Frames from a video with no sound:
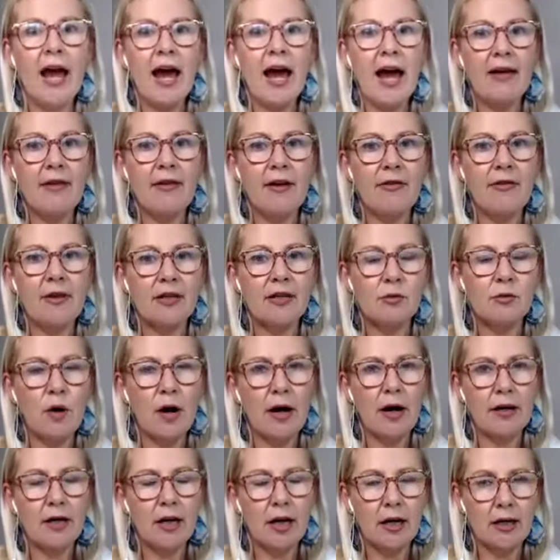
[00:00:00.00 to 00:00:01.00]
And then there's
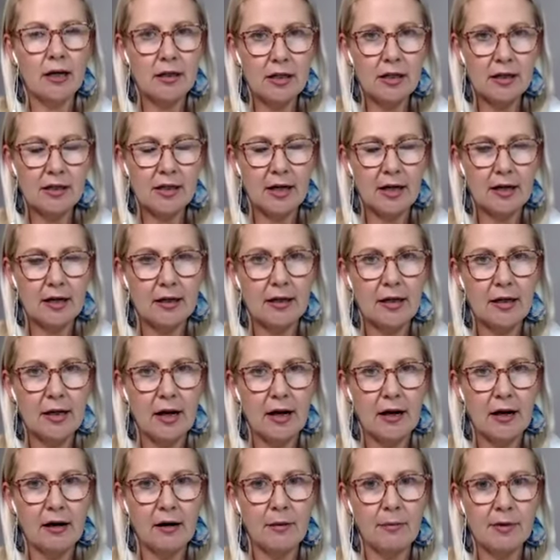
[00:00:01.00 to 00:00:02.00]
one just under the
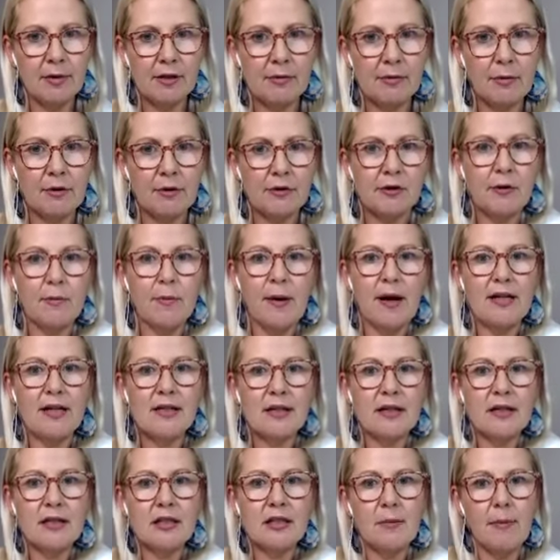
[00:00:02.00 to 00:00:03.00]
arm as well. So
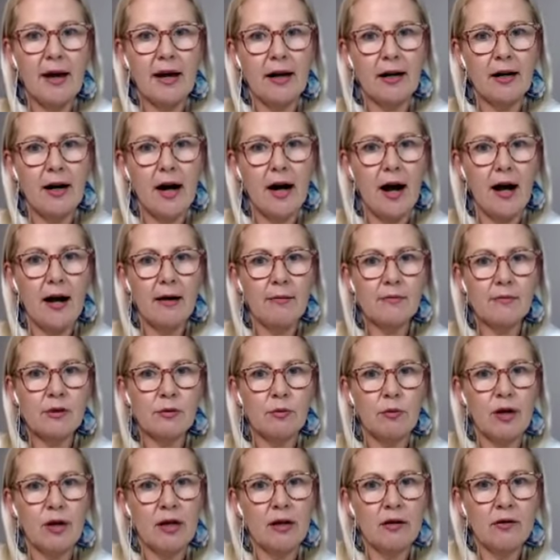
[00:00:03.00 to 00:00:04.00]
basically it's about an arm's
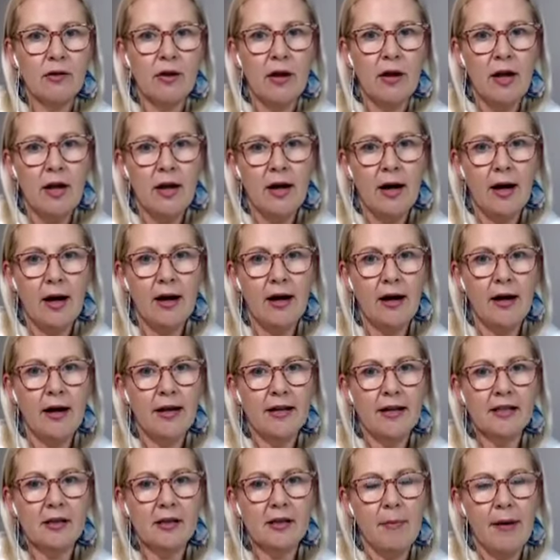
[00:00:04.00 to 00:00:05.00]
width.
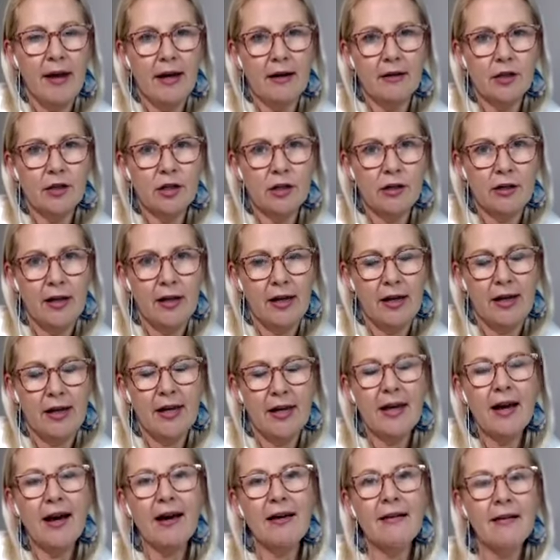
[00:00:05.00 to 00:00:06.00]
It's about
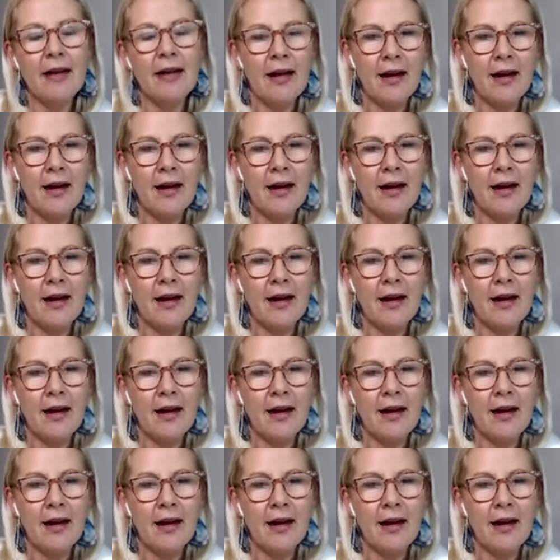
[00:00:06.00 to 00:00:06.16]
here.